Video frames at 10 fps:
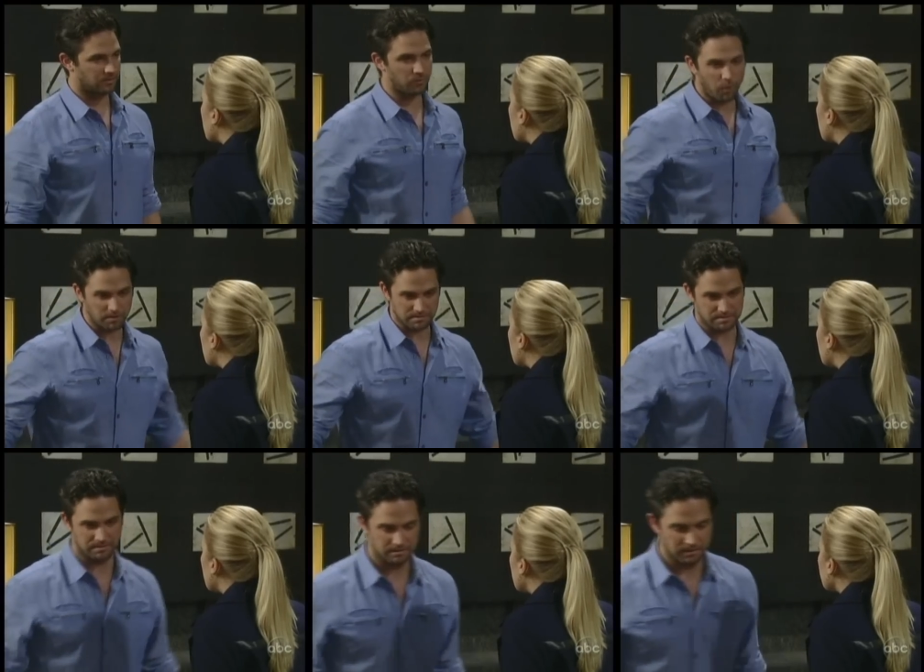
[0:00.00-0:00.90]
or
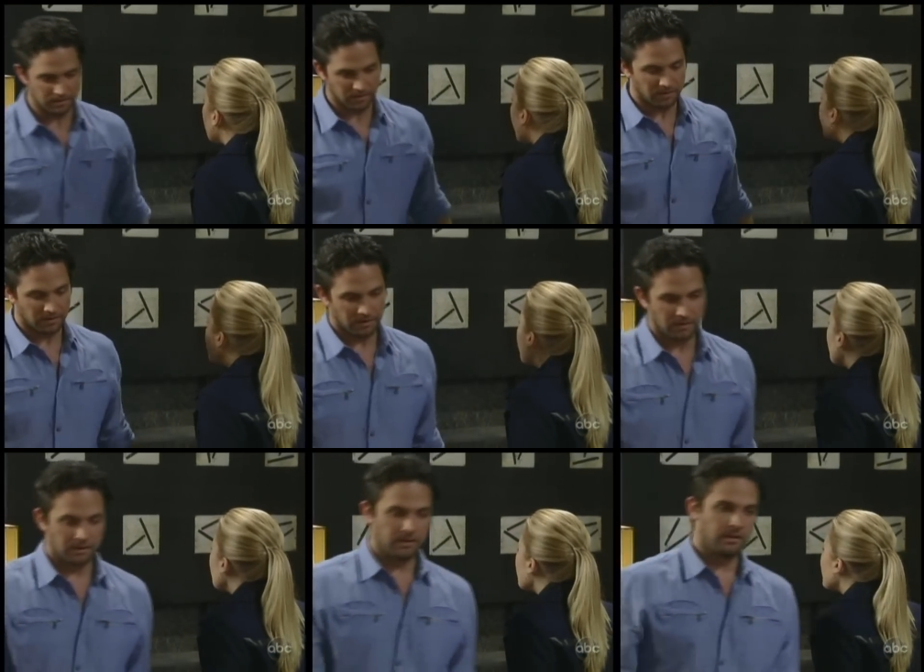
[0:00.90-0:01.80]
worse. You're acting
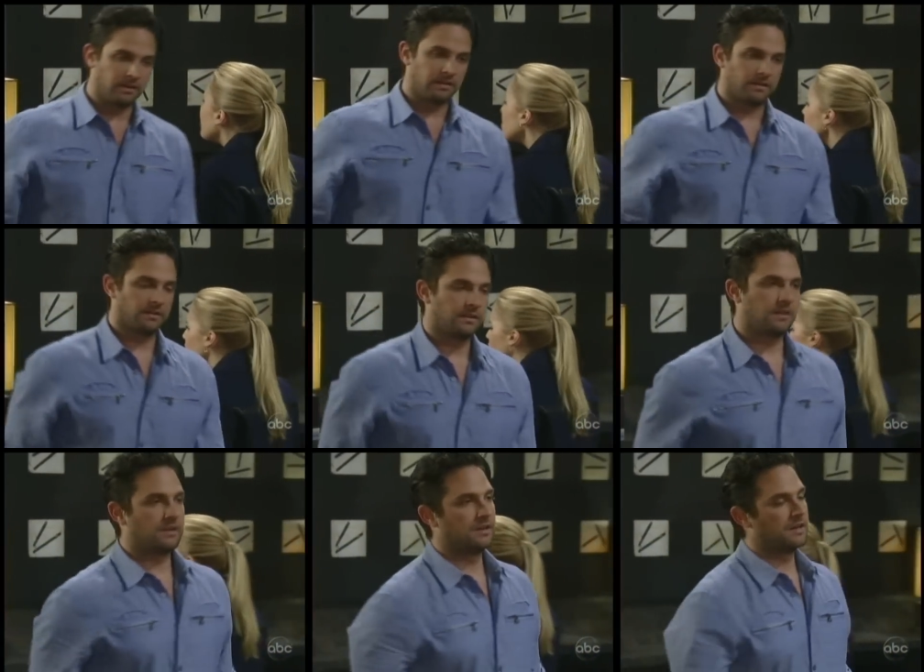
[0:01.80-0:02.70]
like you killed
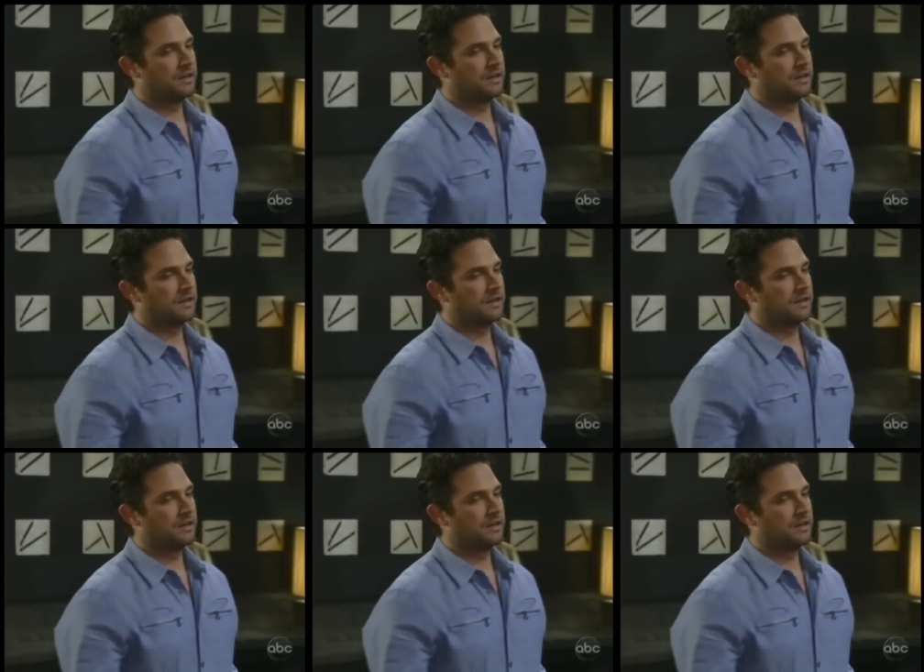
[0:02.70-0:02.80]
someone or